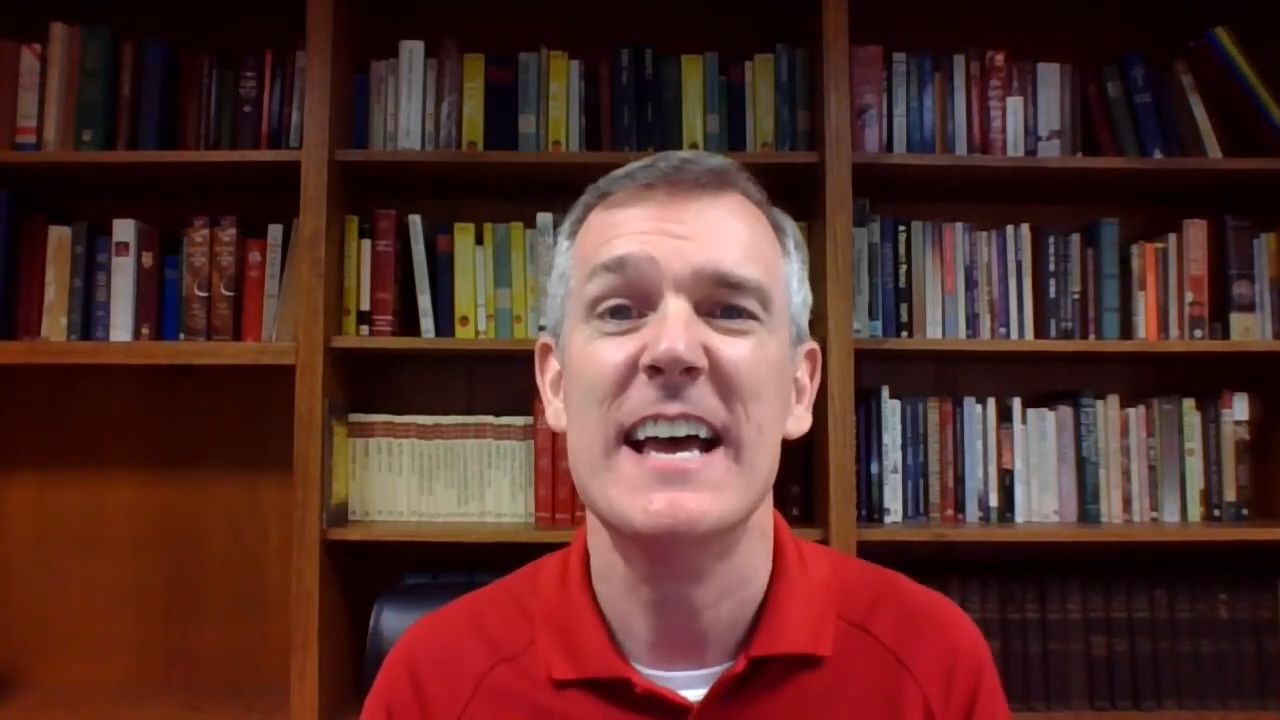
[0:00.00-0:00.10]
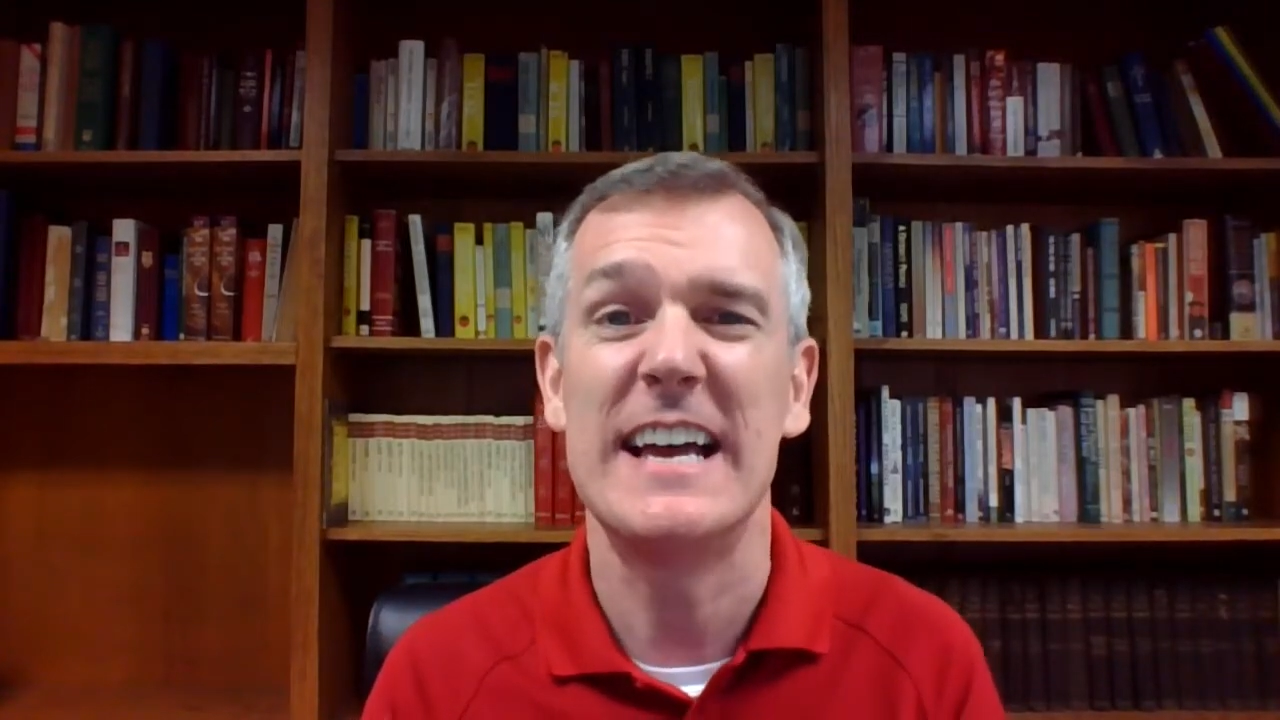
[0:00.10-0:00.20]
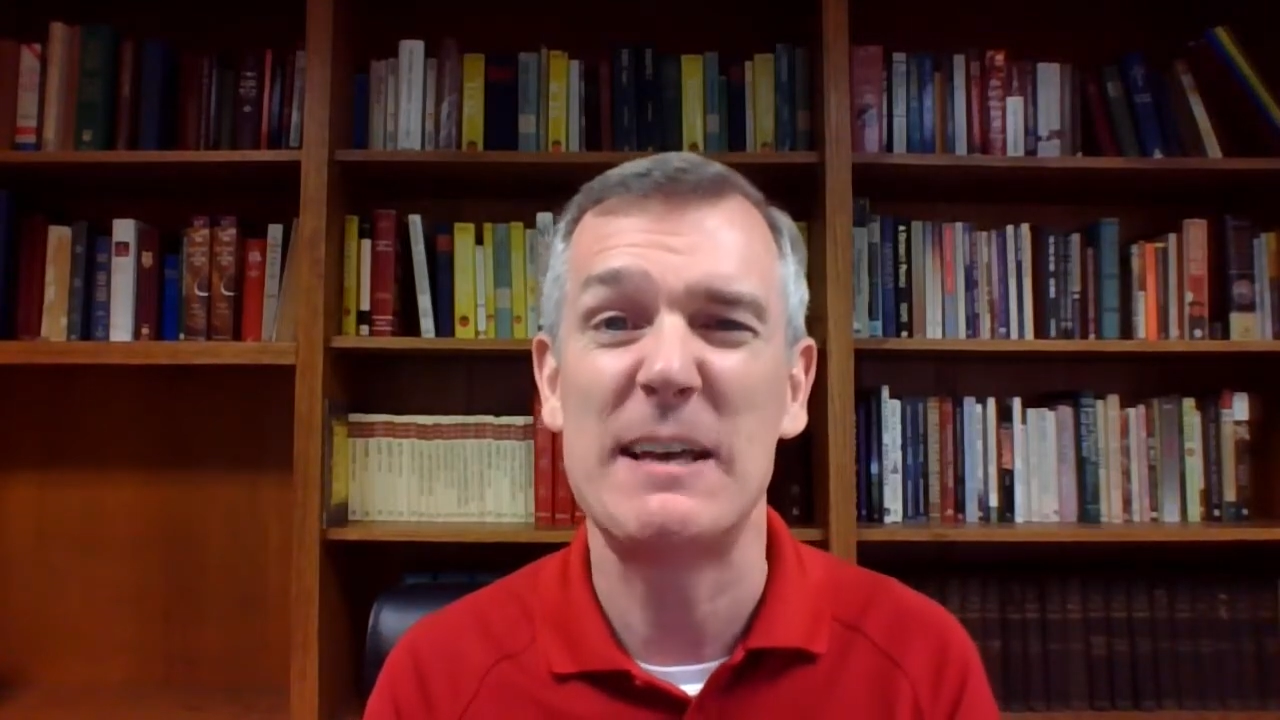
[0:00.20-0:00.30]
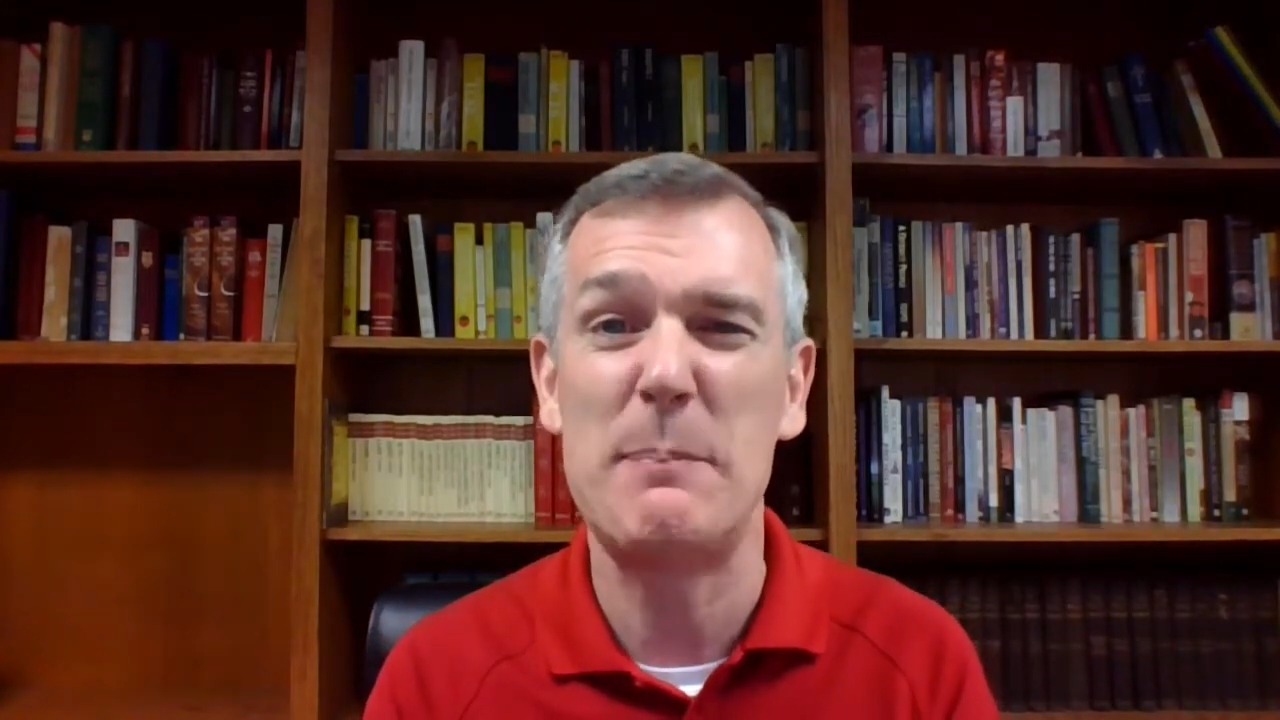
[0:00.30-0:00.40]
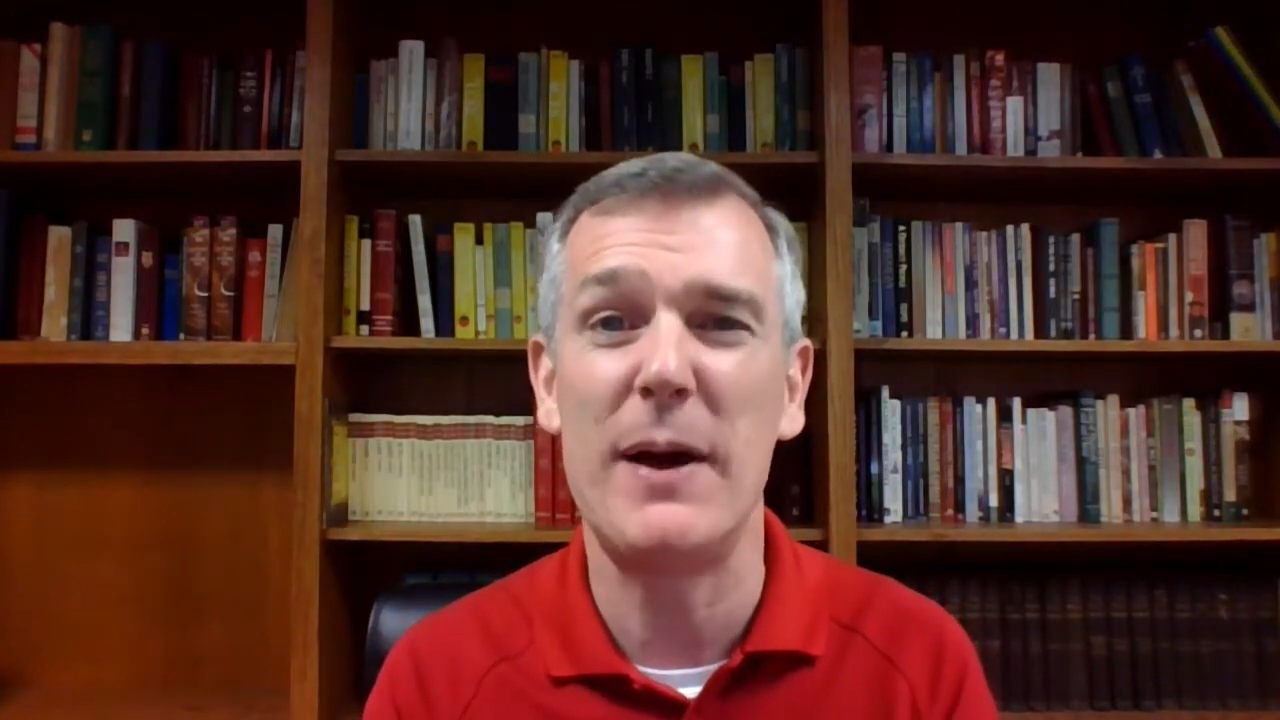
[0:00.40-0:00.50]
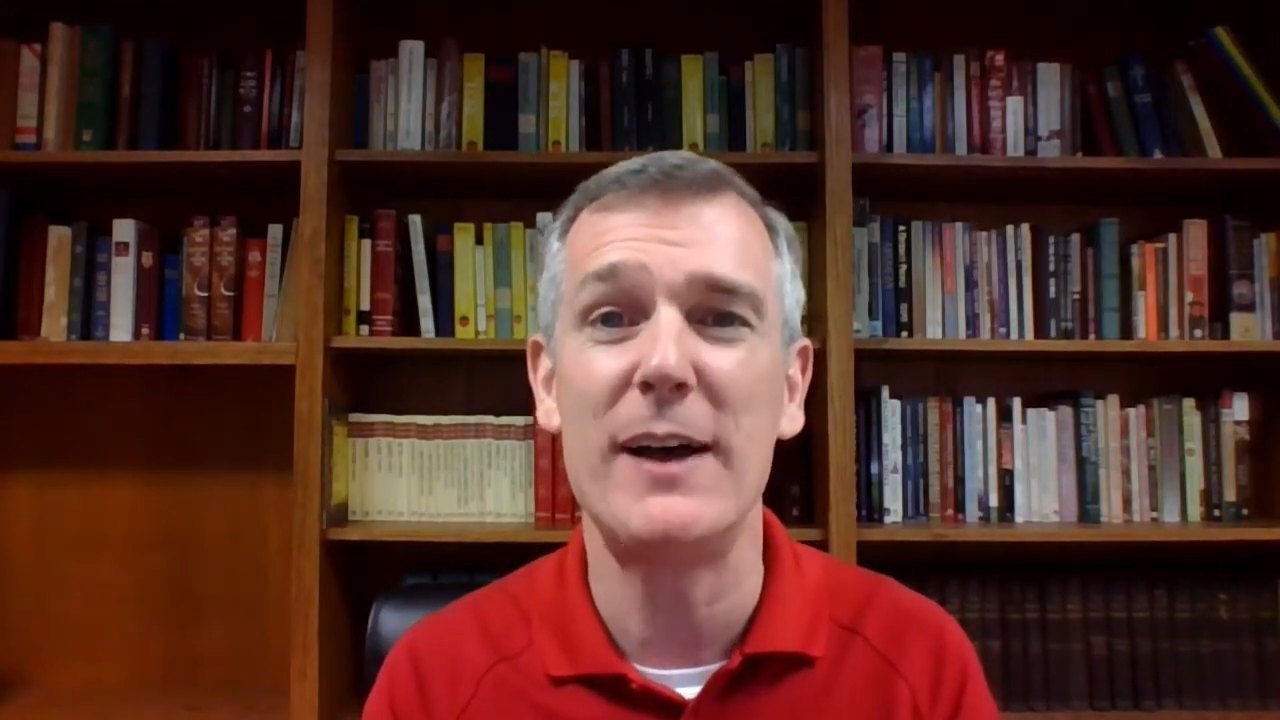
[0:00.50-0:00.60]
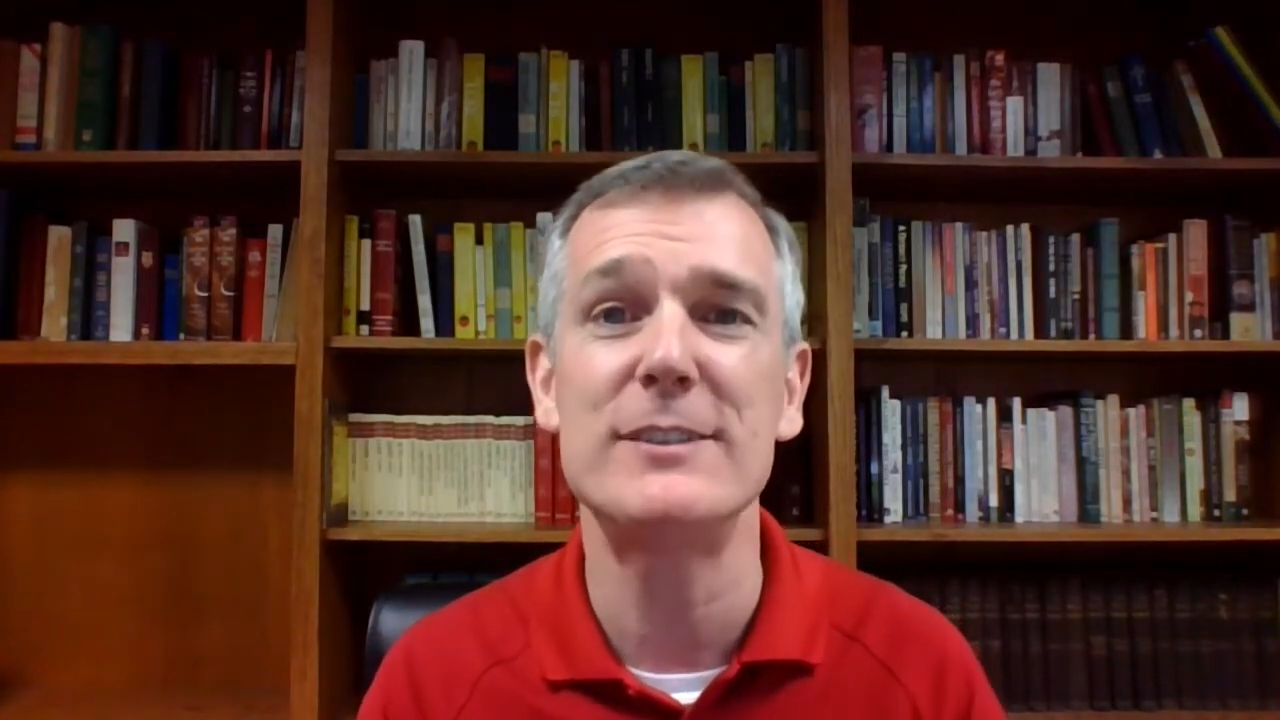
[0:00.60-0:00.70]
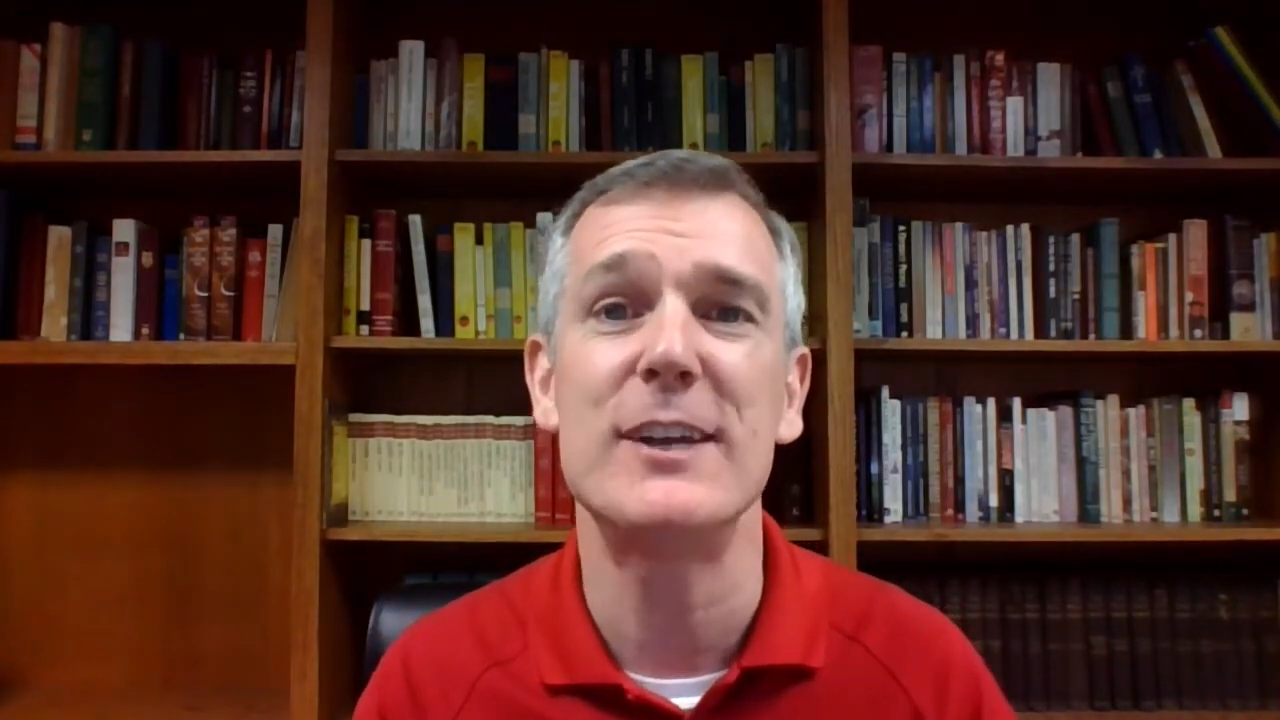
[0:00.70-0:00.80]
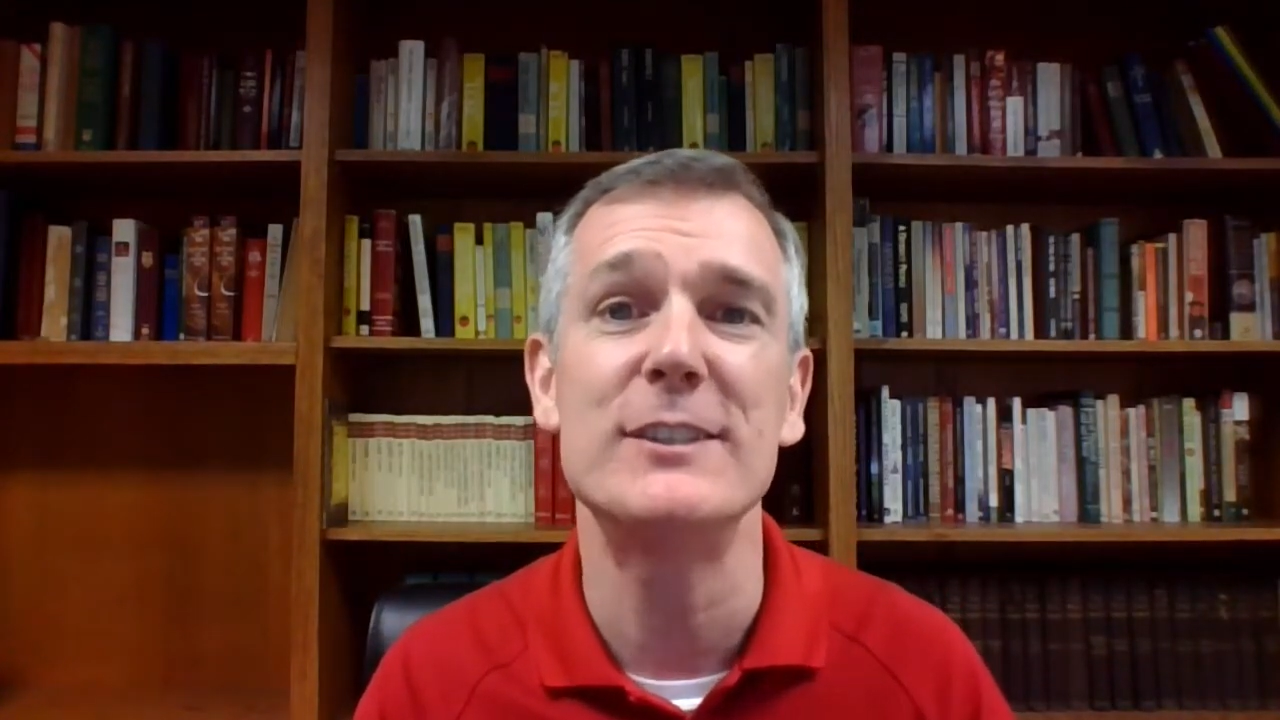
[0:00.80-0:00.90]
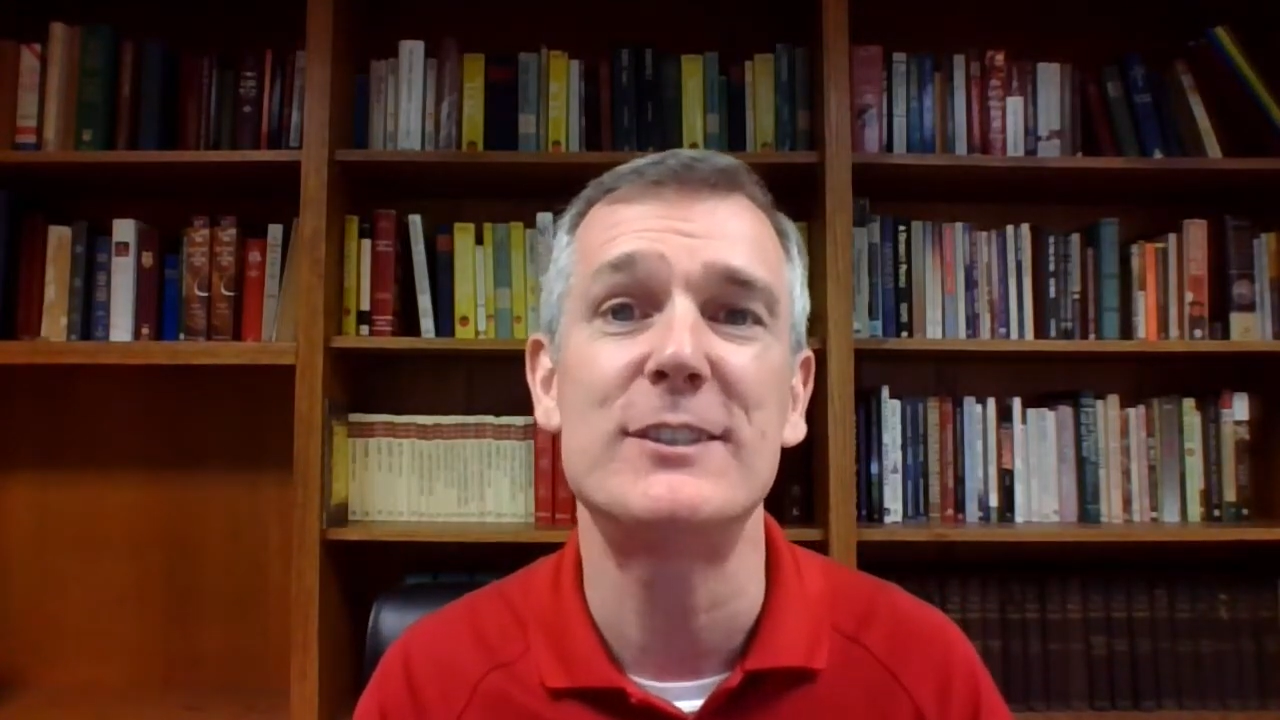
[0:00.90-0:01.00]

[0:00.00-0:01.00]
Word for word: and compels us